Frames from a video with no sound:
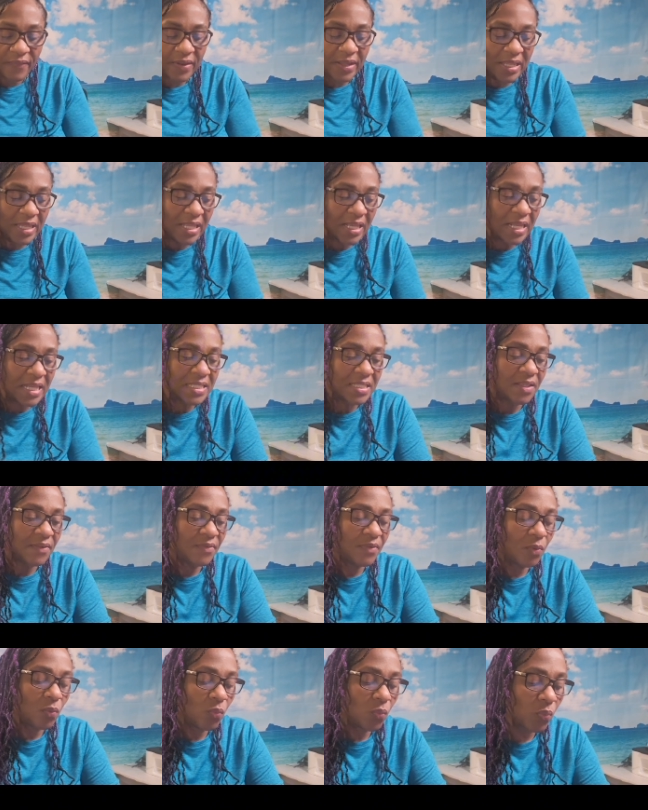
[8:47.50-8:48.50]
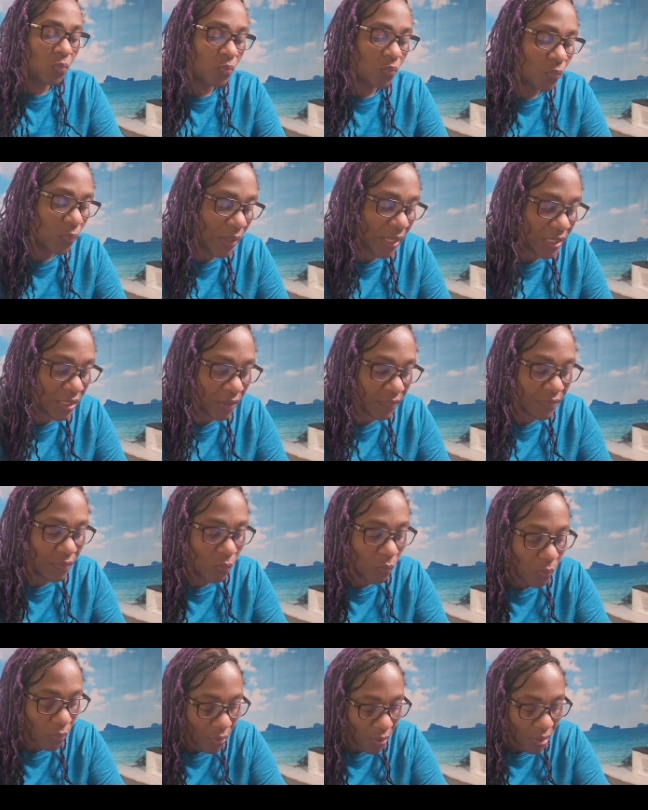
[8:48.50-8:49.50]
feeling as if the weight of
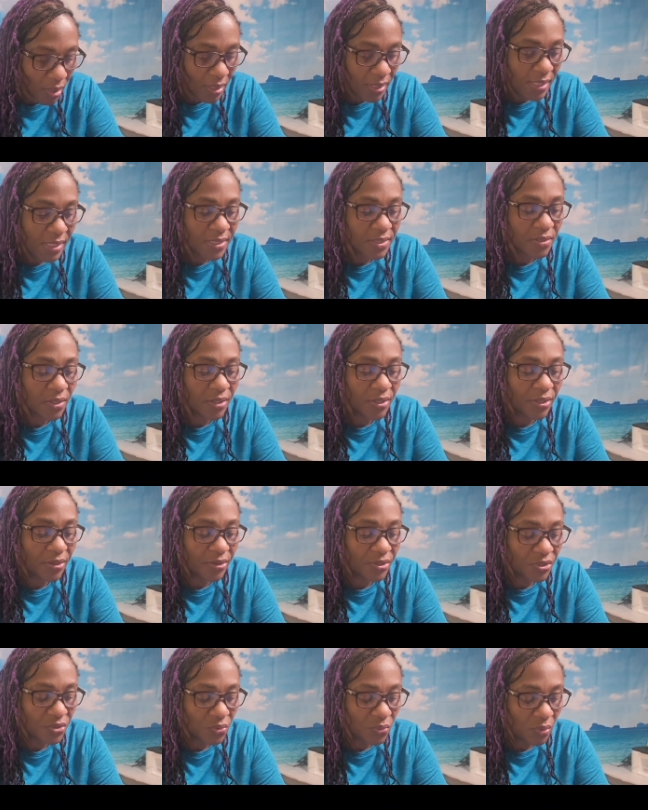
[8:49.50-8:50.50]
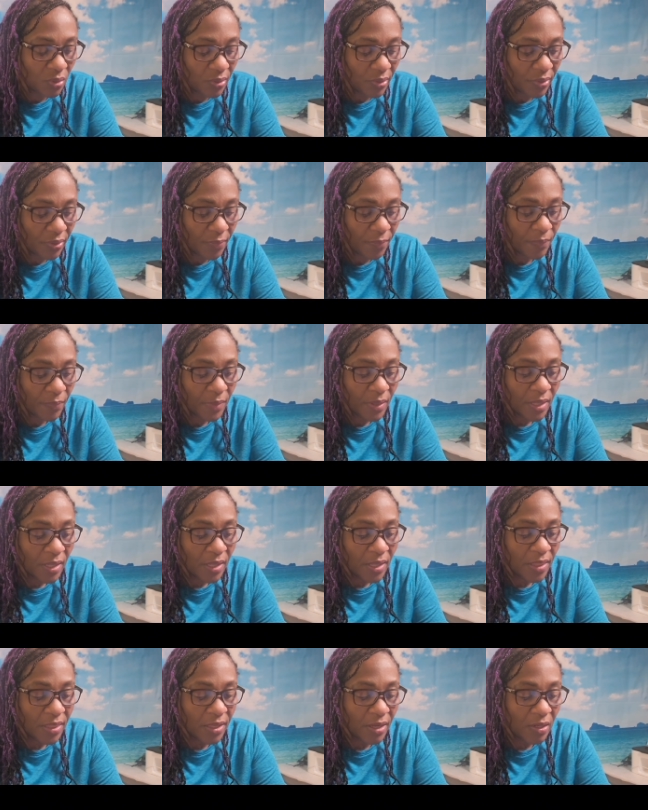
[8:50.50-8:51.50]
the world is on their shoulder
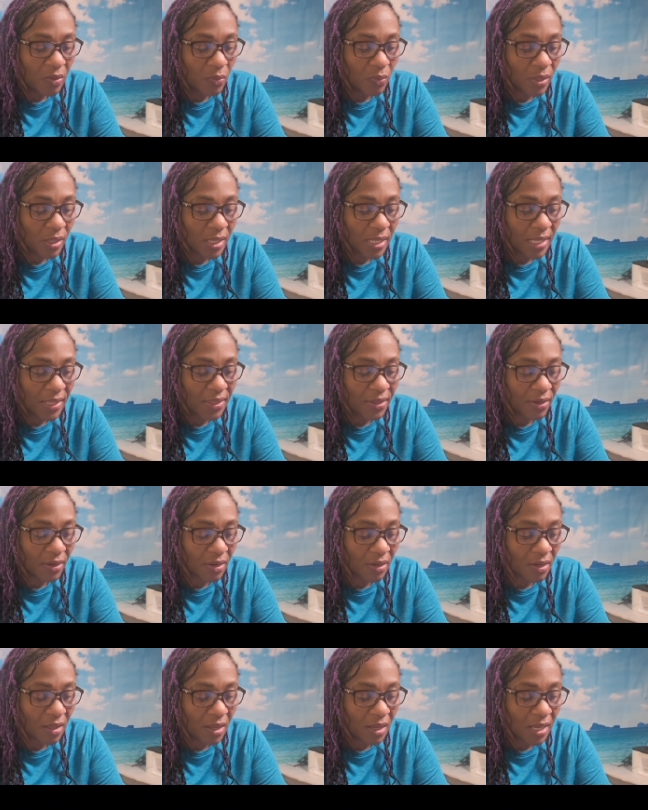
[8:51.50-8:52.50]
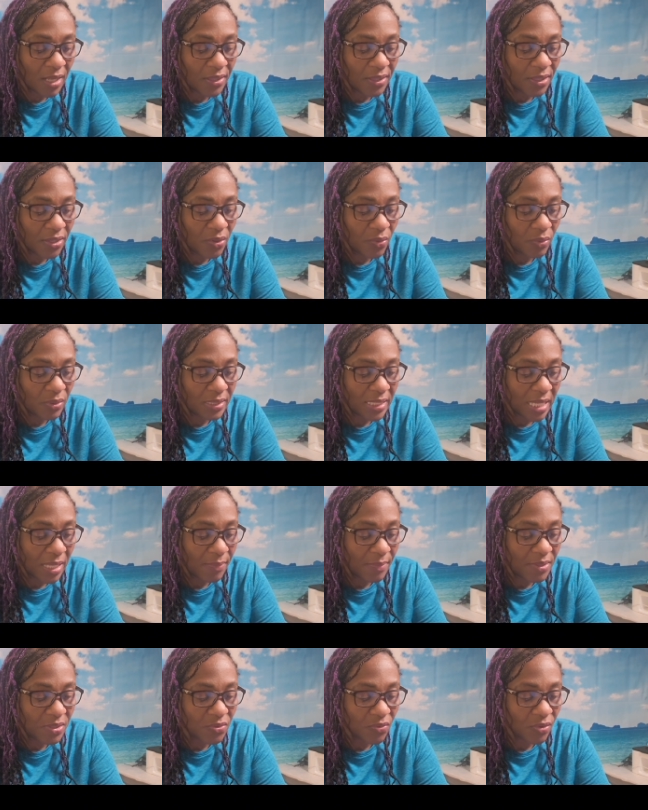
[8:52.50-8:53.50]
they're looking at their clock and they know
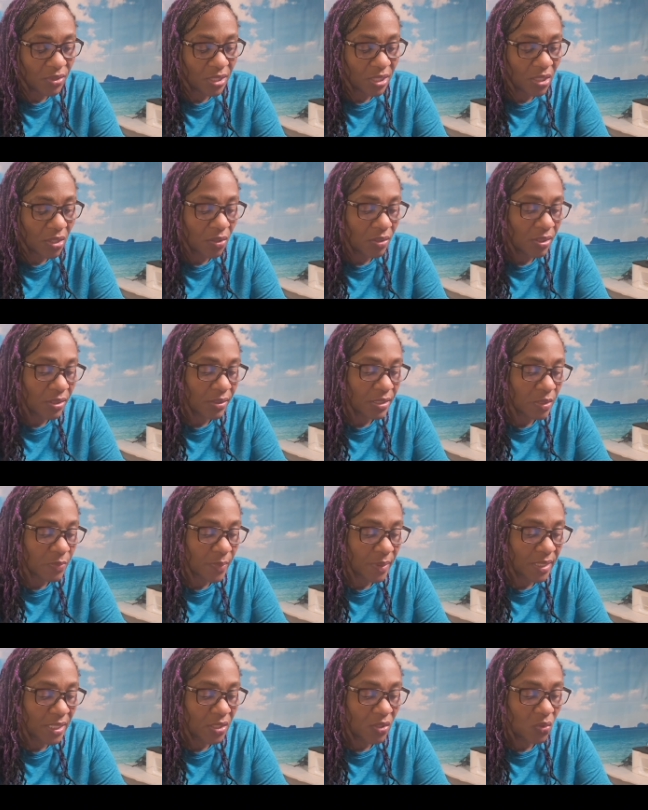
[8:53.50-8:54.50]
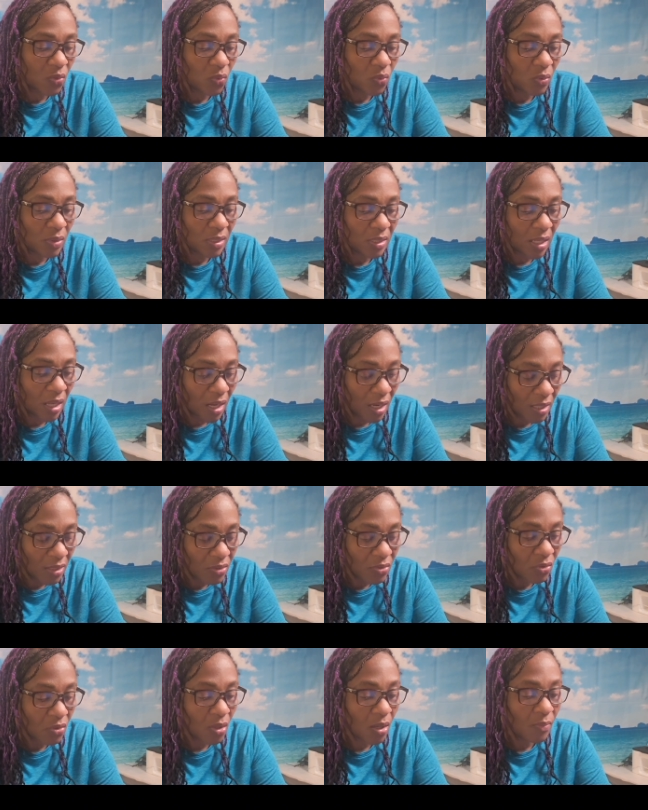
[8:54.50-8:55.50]
time is running out they're spending too
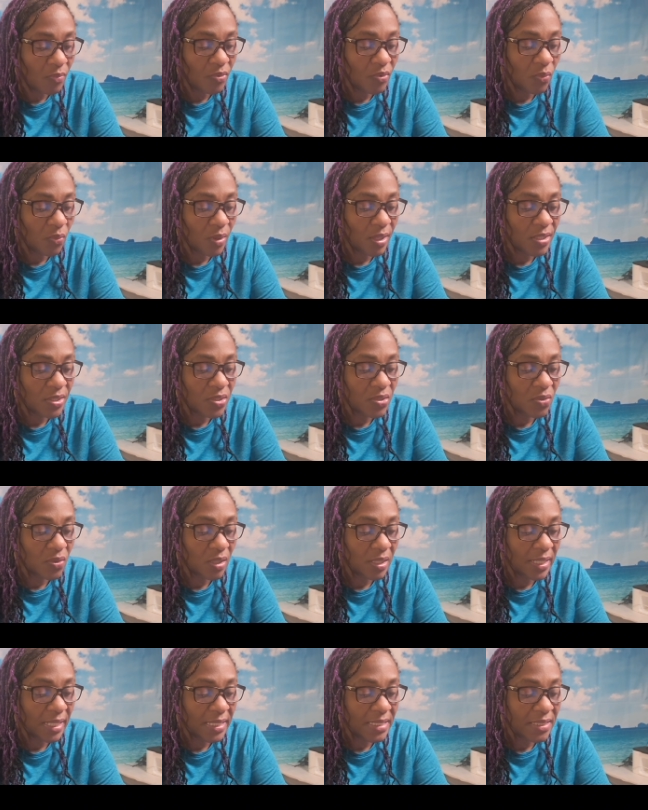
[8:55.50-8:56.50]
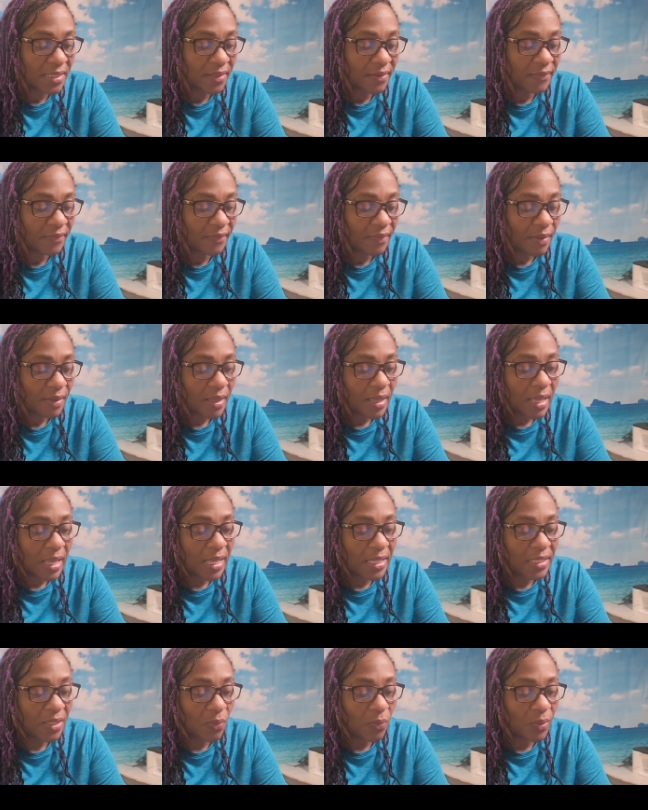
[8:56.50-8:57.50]
long to come towards you collective
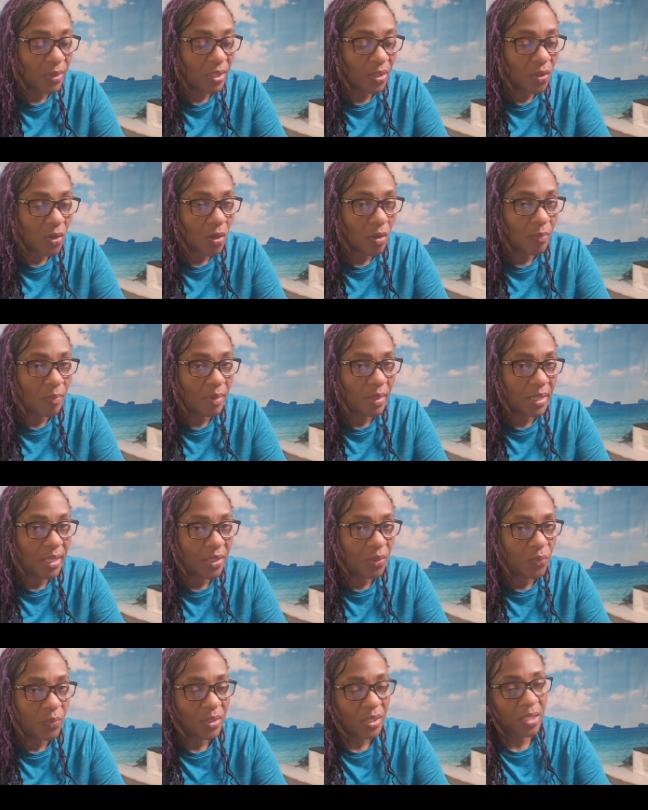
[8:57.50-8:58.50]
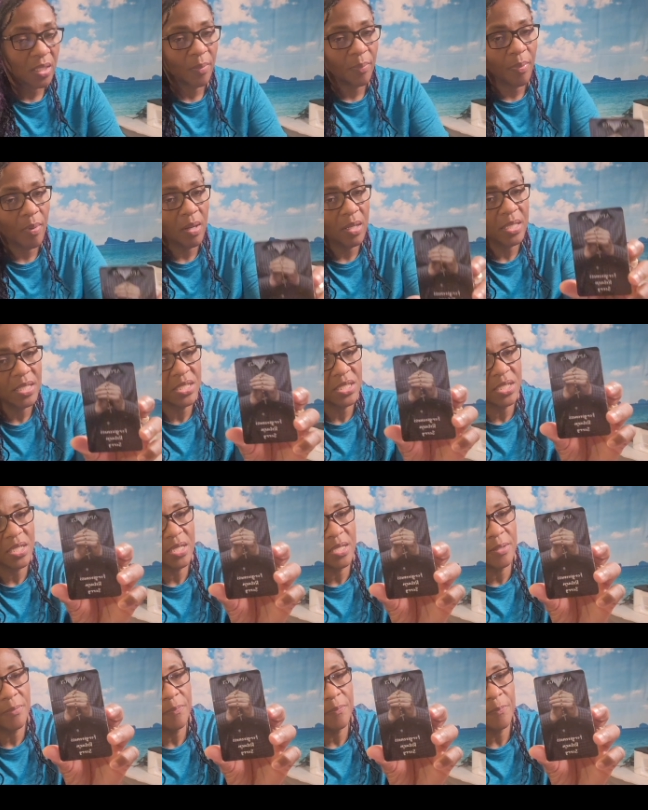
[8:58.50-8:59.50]
and they want to come in with an
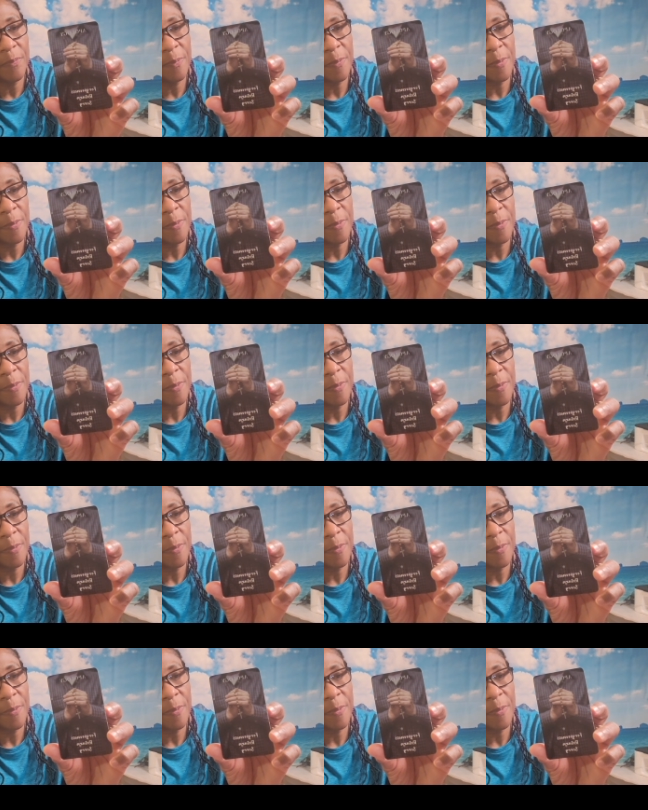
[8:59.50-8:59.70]
apology